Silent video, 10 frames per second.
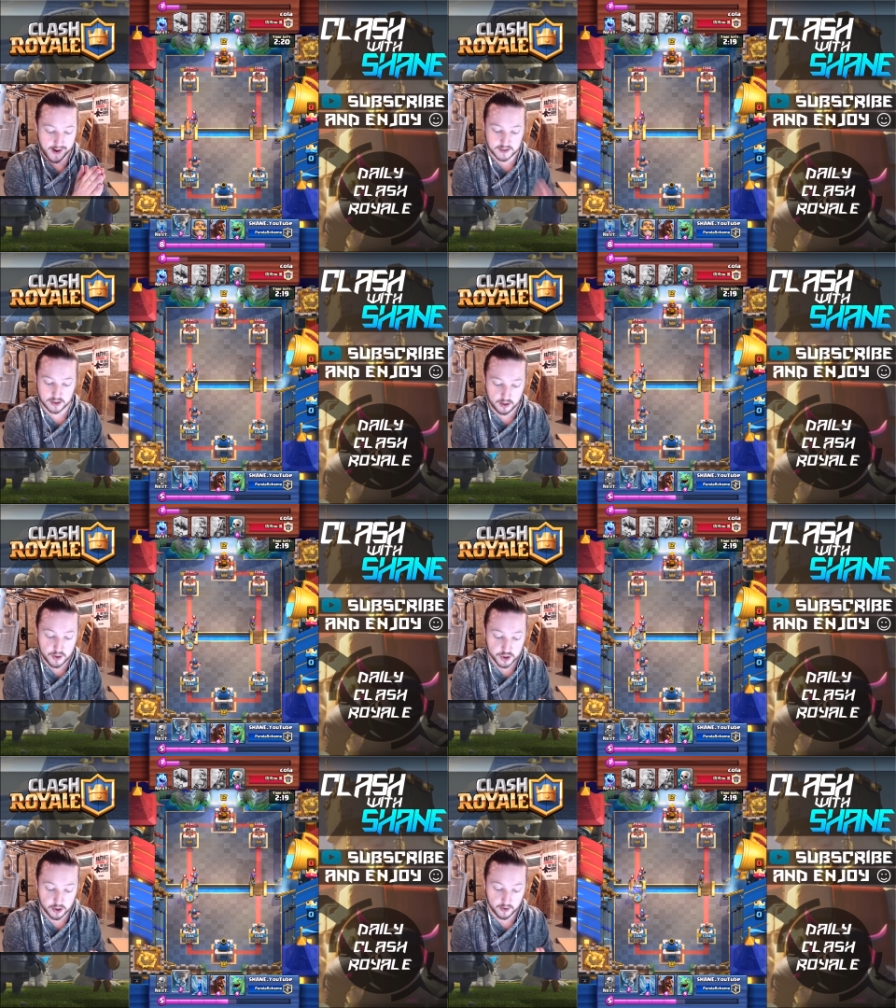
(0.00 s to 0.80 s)

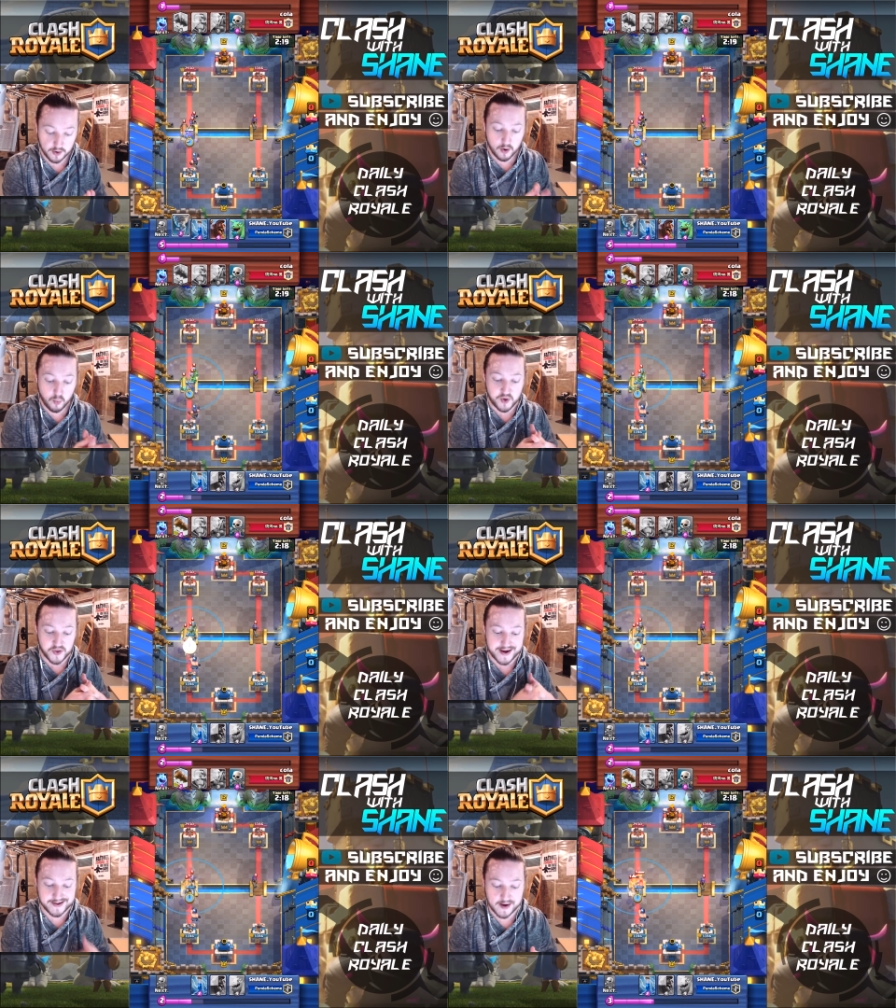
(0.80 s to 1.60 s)
Executioner
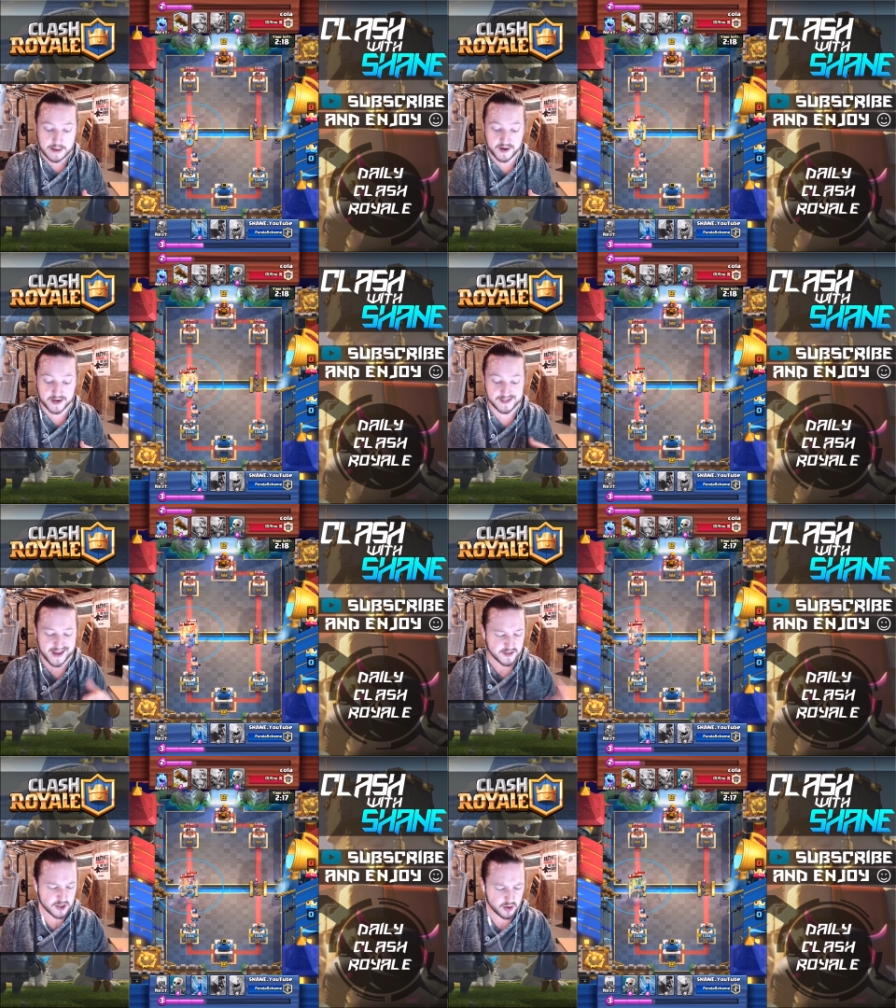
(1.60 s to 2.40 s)
with a Knight, because
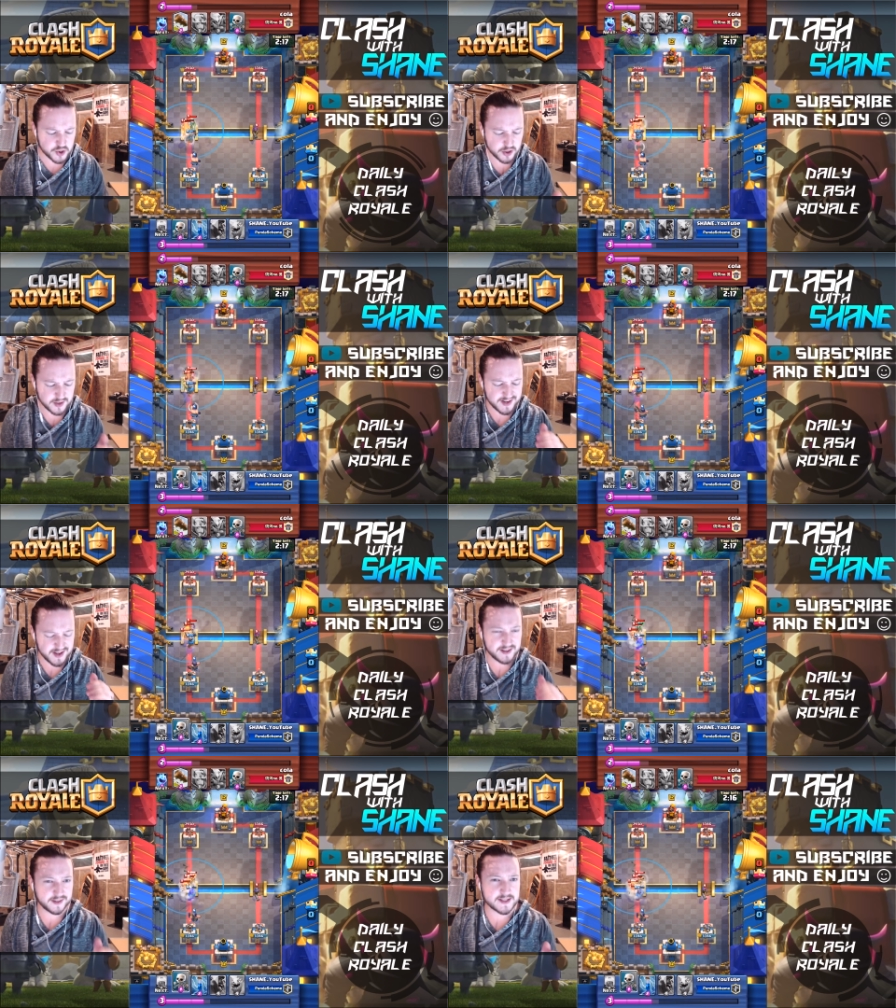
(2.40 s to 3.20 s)
the Executioner
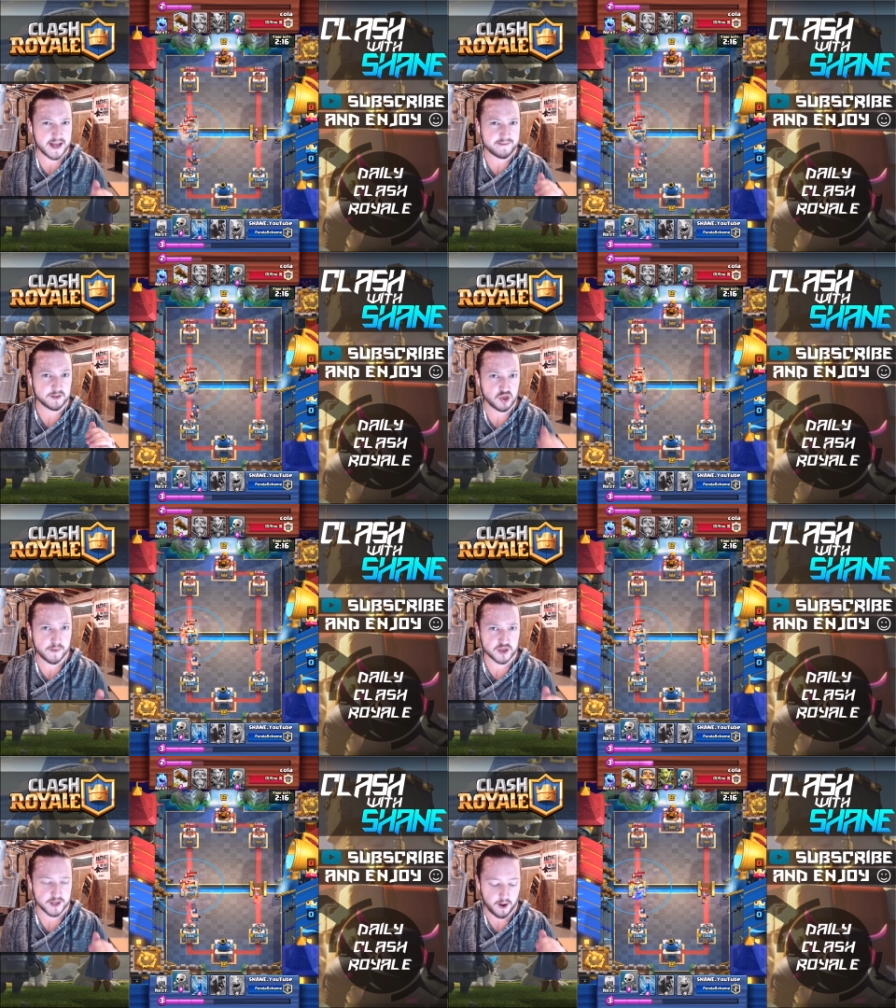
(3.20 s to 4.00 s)
doesn't have
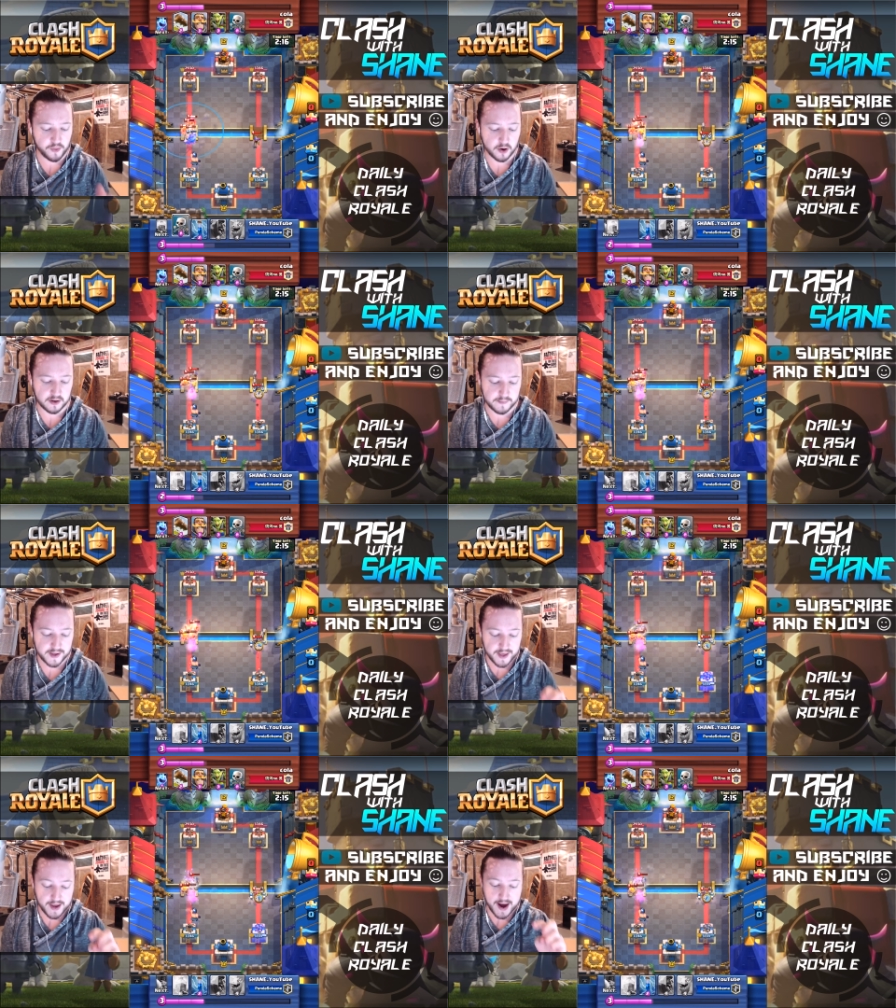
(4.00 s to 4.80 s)
too much health on him,